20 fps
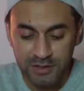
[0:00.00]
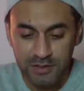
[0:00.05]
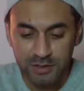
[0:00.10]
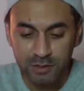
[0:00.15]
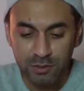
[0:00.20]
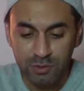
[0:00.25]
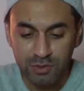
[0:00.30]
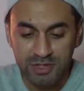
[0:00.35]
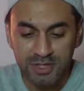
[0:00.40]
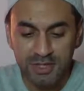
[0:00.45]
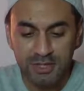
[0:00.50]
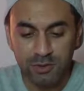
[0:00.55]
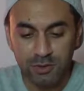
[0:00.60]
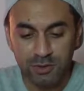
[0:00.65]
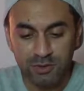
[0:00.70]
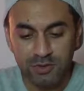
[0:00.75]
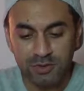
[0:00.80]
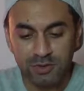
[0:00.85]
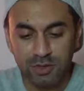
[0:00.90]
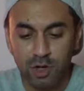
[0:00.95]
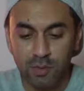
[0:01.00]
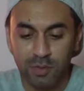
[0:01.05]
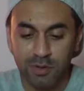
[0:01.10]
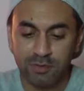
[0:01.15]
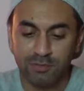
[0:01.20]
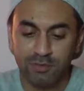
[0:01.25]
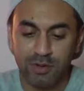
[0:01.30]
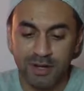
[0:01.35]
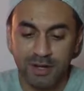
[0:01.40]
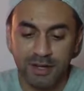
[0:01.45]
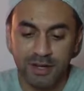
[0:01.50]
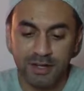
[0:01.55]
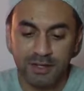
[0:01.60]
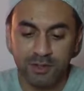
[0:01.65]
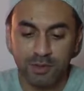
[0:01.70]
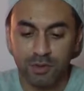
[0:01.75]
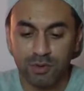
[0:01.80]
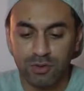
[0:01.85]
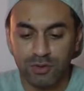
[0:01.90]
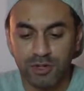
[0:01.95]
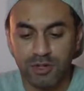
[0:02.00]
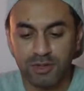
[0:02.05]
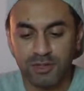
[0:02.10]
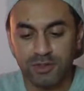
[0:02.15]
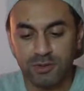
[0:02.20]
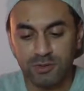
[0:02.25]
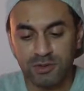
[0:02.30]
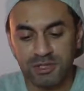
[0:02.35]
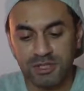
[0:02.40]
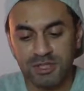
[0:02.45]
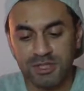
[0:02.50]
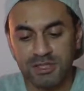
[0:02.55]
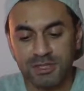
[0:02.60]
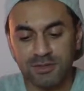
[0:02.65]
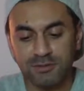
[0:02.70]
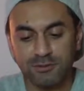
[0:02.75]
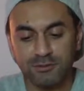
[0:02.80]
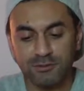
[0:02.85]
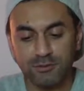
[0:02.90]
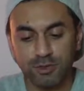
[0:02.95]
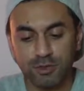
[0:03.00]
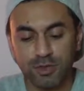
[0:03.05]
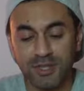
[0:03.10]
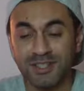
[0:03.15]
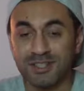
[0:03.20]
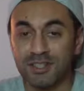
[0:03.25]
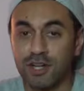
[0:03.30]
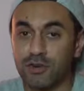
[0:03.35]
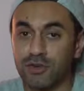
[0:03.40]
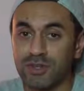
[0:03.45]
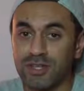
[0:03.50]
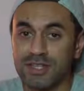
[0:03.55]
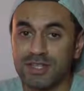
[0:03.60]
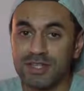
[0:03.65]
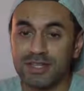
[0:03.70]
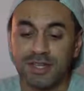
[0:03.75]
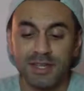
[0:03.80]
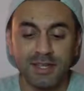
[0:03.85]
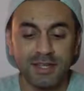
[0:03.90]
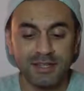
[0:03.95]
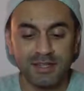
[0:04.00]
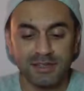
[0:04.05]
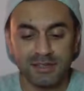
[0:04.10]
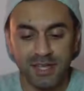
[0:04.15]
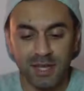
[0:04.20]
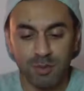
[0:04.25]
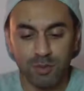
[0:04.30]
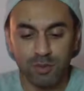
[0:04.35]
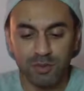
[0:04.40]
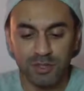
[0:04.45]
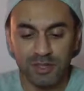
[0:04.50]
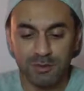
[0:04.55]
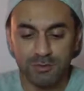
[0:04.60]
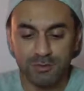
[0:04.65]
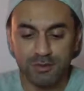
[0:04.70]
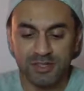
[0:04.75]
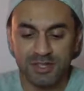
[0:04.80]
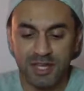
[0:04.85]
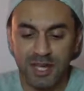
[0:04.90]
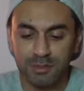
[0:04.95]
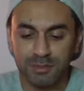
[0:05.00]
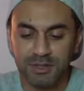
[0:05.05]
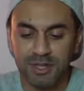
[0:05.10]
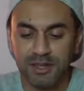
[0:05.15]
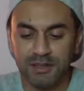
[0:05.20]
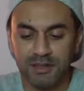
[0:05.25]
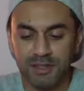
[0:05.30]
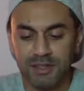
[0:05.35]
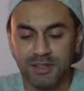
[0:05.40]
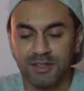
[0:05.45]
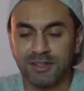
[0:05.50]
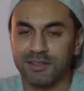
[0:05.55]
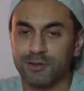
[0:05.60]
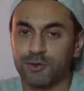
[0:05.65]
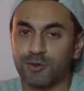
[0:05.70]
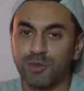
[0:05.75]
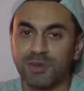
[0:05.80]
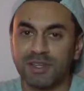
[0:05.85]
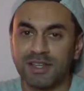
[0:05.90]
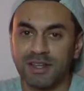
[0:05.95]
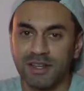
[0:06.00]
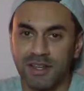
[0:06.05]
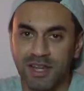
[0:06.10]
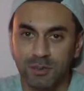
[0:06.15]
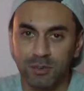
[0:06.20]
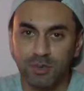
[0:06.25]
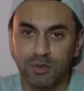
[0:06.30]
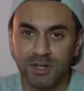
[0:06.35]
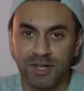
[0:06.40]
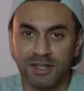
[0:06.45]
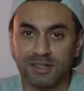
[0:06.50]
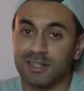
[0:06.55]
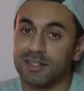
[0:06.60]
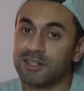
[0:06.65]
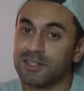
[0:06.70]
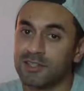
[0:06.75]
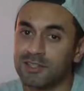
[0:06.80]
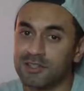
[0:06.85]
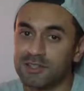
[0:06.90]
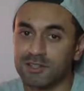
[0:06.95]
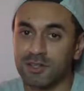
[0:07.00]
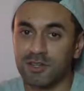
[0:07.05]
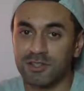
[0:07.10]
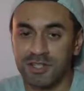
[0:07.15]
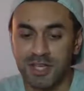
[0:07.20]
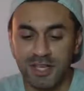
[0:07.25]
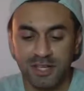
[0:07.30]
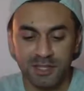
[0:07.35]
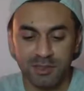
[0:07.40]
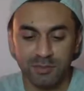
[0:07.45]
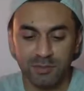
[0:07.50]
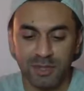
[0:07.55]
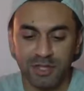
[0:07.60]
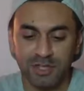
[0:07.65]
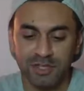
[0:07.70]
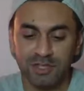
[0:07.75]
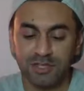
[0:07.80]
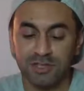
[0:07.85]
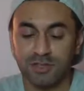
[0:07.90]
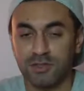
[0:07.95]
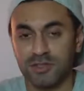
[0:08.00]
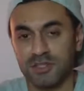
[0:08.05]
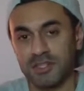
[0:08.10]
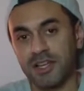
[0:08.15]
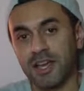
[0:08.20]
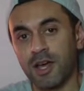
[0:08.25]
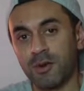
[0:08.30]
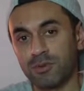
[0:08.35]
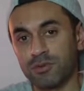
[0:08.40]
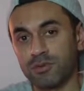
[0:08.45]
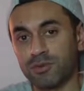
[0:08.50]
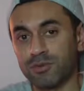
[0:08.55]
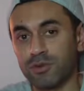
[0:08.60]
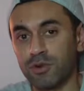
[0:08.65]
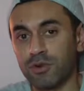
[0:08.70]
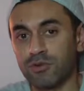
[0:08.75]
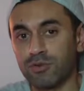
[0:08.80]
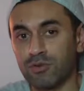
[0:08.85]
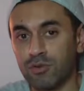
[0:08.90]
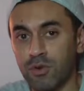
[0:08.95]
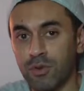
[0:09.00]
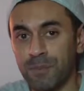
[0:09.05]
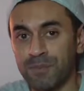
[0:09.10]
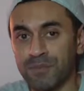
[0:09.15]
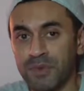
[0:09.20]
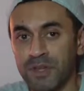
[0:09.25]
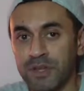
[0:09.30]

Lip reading: You'll see on the top right hand corner, you'll see RAW is currently disabled. If you tap that, it will be enabled, and then you can start taking pictures using Apple ProRAW.